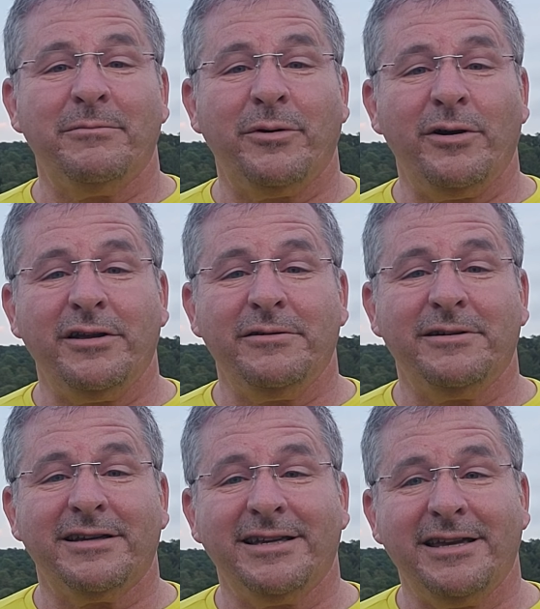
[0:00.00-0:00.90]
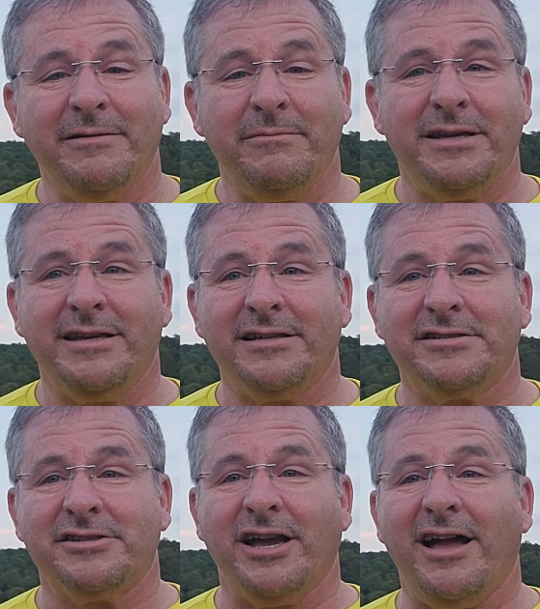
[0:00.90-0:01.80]
Boy, you can give me a
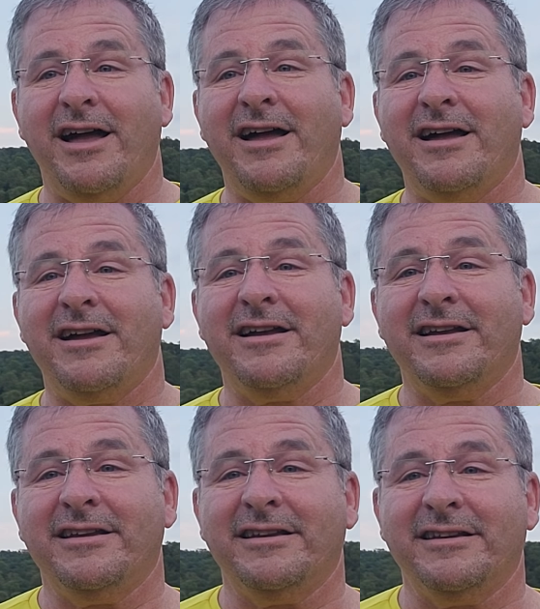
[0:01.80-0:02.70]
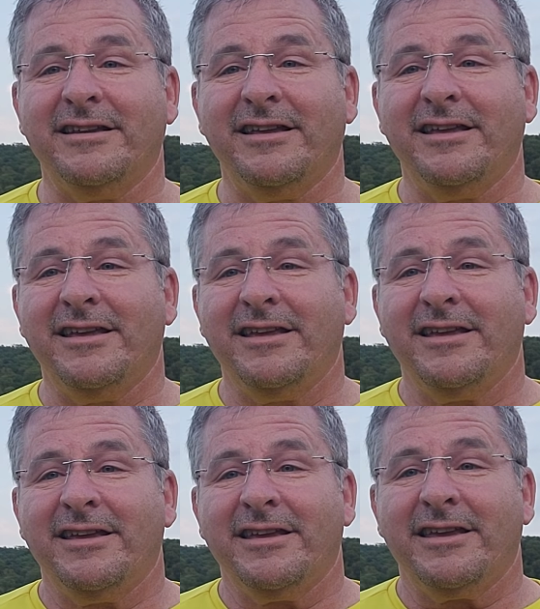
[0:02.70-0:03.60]
shine.
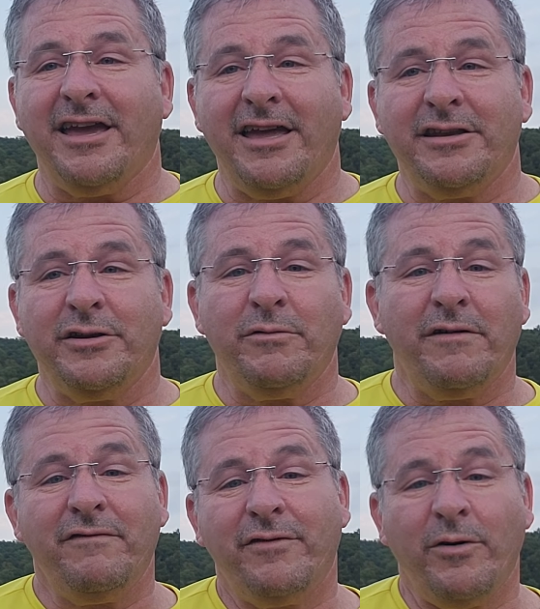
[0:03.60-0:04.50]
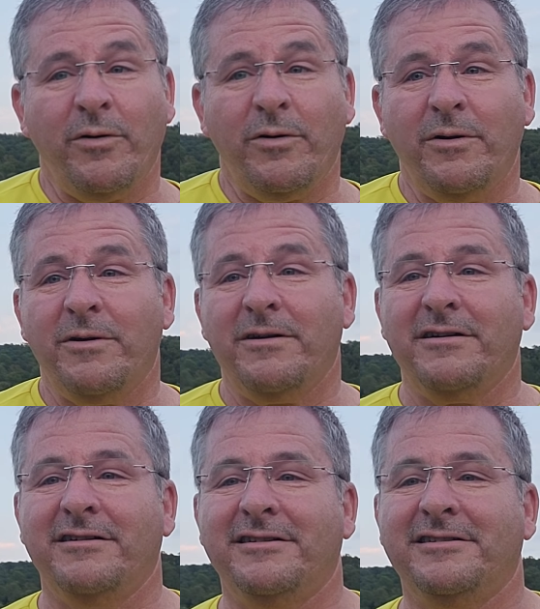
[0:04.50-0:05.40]
Can you
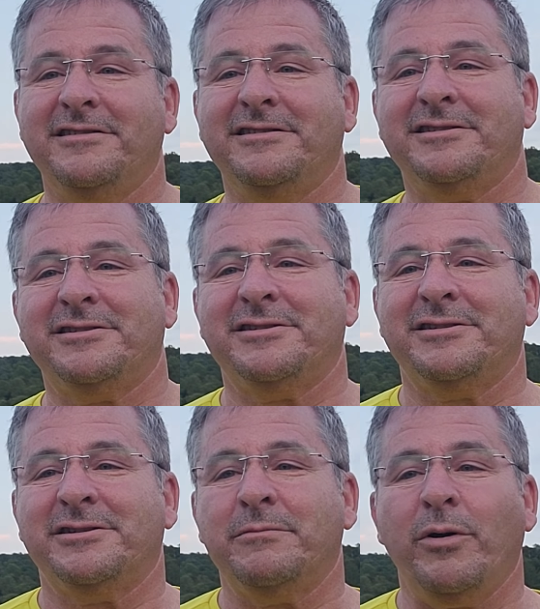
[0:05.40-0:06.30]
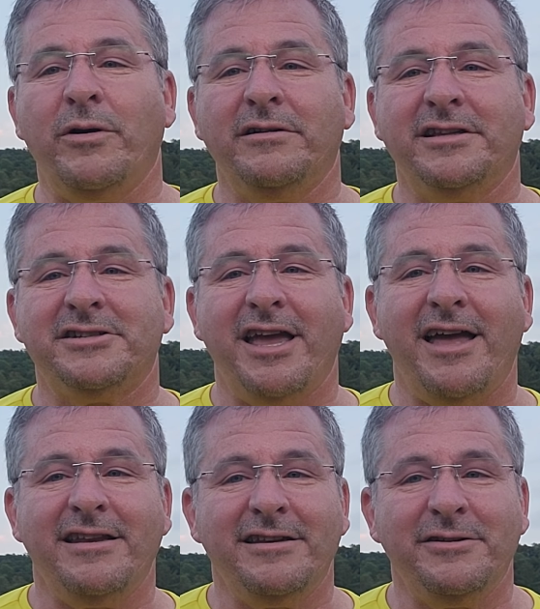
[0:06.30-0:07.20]
afford to board the
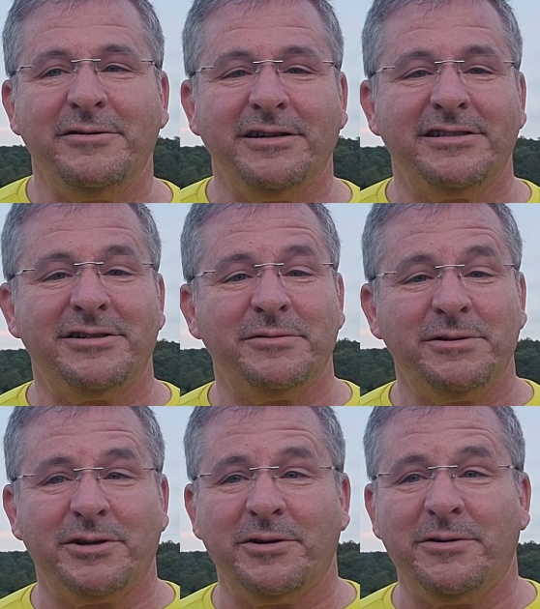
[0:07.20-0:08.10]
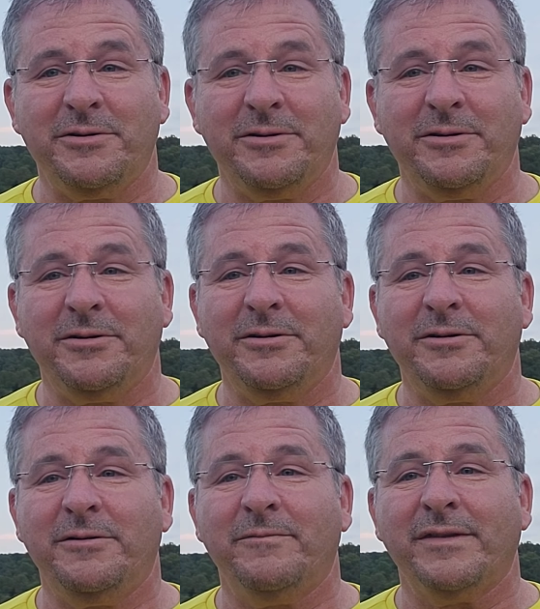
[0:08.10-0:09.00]
Chattanooga Choo
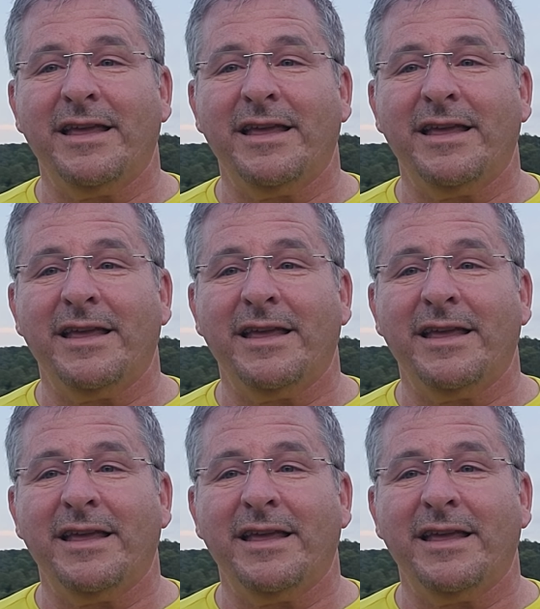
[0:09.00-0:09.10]
Choo?